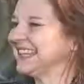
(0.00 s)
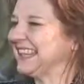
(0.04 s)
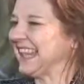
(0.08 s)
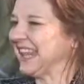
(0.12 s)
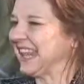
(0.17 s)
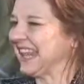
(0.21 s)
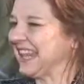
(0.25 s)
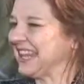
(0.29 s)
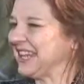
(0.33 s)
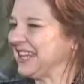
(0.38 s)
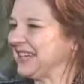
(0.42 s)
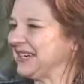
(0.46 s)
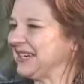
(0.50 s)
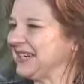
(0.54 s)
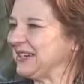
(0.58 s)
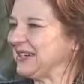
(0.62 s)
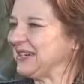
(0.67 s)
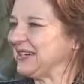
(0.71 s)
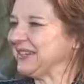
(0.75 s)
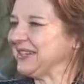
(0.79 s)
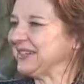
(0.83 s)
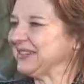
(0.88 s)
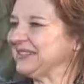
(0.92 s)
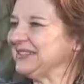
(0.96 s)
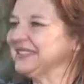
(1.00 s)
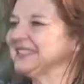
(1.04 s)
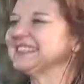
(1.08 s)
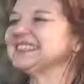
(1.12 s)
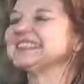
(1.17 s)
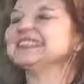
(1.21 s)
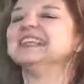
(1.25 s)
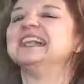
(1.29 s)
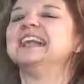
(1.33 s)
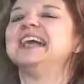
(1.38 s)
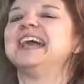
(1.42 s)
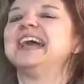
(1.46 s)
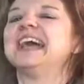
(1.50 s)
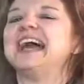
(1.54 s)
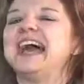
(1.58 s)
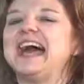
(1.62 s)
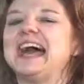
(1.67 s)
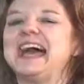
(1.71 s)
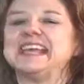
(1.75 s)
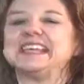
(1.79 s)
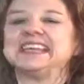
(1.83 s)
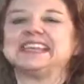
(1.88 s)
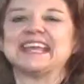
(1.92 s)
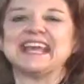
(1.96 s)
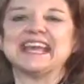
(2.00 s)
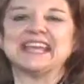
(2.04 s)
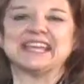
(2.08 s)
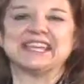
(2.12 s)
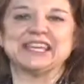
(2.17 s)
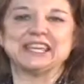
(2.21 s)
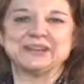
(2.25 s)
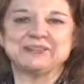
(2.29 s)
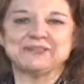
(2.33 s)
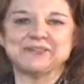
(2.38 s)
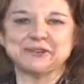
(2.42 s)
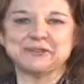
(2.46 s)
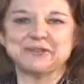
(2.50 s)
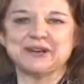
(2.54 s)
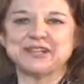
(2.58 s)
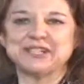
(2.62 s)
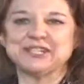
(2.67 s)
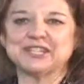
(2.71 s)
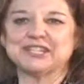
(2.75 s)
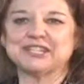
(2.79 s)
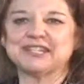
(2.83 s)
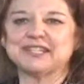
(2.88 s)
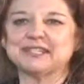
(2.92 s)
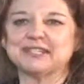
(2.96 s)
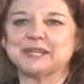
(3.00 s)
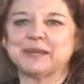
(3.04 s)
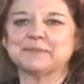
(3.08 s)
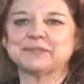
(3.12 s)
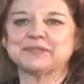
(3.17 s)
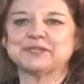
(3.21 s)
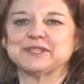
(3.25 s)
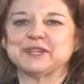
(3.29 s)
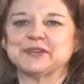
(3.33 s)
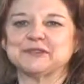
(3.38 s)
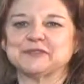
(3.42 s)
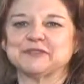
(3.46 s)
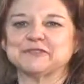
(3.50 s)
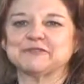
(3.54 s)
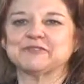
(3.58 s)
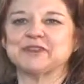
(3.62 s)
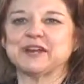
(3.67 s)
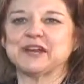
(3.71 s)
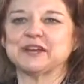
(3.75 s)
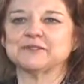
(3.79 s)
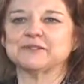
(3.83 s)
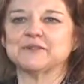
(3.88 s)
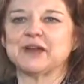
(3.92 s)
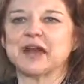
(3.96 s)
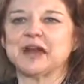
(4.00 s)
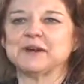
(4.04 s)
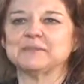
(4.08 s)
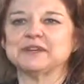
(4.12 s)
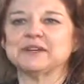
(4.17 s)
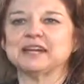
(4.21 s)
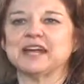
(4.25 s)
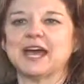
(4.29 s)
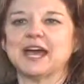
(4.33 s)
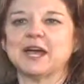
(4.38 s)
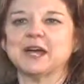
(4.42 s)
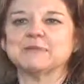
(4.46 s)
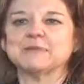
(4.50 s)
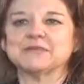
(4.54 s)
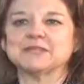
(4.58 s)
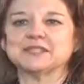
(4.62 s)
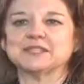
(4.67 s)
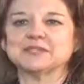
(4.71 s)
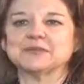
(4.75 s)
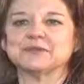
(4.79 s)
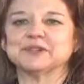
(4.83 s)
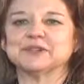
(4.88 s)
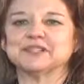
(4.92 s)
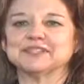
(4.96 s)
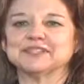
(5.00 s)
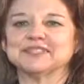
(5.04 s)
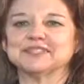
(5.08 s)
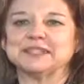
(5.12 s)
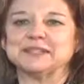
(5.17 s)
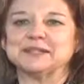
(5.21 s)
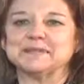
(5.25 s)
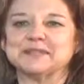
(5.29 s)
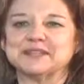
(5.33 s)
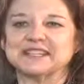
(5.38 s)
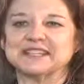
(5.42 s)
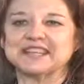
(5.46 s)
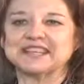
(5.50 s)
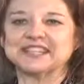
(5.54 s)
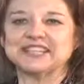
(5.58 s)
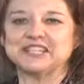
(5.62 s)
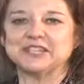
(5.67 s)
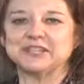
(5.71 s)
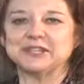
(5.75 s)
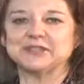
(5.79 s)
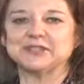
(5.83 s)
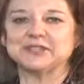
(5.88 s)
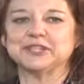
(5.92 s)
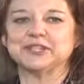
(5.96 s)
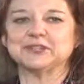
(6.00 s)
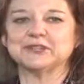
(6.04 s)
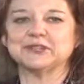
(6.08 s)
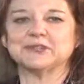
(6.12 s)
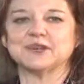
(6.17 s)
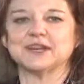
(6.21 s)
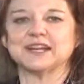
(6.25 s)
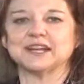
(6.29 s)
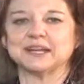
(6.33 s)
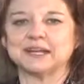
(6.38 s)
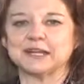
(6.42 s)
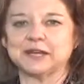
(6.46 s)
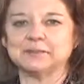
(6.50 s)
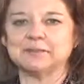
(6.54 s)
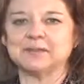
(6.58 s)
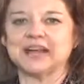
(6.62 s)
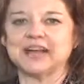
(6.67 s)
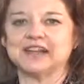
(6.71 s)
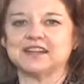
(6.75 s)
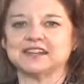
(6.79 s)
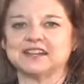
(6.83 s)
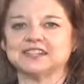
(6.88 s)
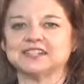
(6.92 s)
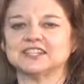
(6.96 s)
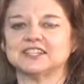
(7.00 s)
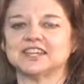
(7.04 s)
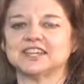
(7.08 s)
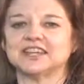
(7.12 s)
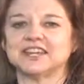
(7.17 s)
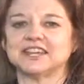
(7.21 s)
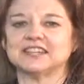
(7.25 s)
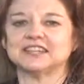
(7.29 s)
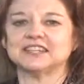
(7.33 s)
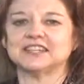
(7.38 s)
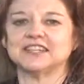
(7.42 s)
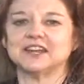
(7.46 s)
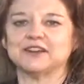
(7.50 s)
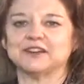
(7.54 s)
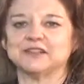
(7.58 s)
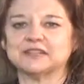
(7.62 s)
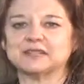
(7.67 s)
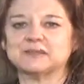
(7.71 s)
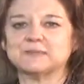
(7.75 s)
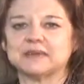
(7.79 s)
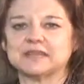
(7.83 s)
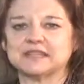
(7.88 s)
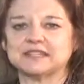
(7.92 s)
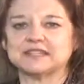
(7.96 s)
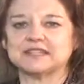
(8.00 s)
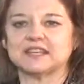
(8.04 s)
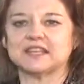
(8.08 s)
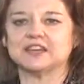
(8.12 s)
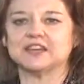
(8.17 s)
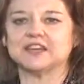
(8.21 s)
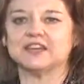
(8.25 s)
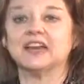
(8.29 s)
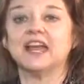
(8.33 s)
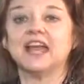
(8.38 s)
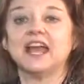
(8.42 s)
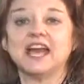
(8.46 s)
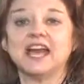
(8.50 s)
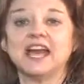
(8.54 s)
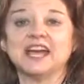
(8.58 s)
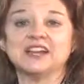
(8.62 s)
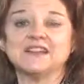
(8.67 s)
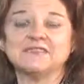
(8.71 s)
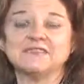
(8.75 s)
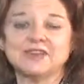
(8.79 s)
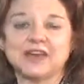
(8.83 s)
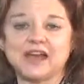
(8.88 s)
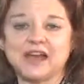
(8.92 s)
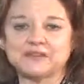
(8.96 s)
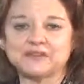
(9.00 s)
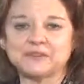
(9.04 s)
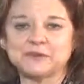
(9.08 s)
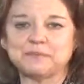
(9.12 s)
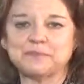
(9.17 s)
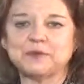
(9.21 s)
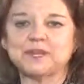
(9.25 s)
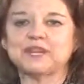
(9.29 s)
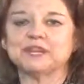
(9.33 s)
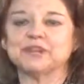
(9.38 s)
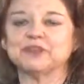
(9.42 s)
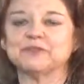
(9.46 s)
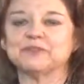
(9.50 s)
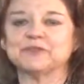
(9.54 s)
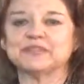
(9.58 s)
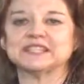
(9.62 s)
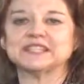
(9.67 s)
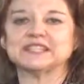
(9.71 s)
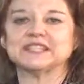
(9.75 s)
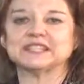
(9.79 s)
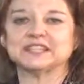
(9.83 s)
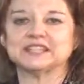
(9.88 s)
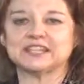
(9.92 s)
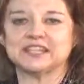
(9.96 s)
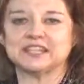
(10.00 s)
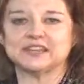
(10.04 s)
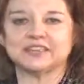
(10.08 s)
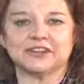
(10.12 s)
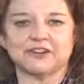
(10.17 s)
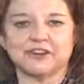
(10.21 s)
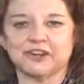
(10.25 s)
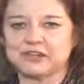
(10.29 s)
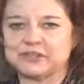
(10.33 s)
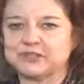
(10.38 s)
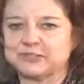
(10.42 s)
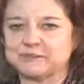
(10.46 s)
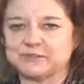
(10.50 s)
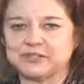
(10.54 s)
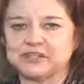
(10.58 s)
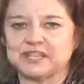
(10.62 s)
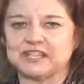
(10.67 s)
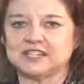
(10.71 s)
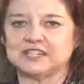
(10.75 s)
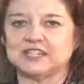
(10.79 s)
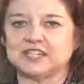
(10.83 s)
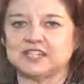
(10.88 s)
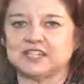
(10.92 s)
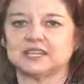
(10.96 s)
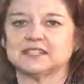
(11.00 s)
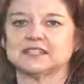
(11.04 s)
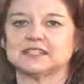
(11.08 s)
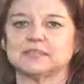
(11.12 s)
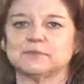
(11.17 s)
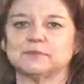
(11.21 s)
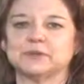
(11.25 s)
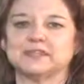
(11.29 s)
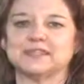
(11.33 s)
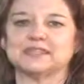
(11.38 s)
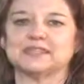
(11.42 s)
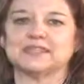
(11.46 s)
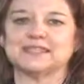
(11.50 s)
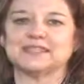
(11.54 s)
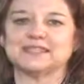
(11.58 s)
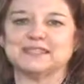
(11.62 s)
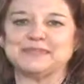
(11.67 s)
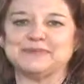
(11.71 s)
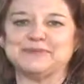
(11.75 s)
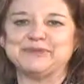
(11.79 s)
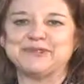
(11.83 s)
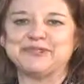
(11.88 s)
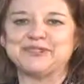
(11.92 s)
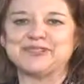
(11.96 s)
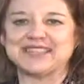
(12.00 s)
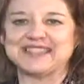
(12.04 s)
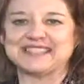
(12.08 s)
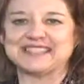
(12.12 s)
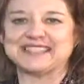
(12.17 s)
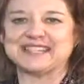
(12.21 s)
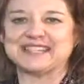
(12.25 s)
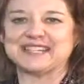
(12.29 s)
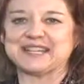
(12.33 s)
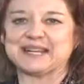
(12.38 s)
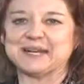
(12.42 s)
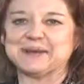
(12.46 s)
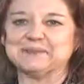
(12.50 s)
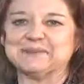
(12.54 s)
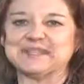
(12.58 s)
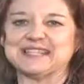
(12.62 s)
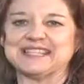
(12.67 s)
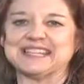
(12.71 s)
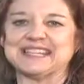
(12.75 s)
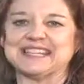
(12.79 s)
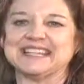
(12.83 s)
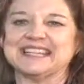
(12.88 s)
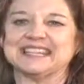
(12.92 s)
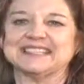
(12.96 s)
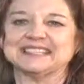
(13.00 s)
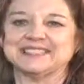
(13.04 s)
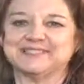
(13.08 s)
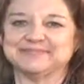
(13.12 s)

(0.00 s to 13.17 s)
Thank you. And thank you for watching this episode of Round Robin. I hope this will stimulate you to come out and check out the Air and Space Center. And if you haven't been here recently, there are some changing exhibits and some new things to come see.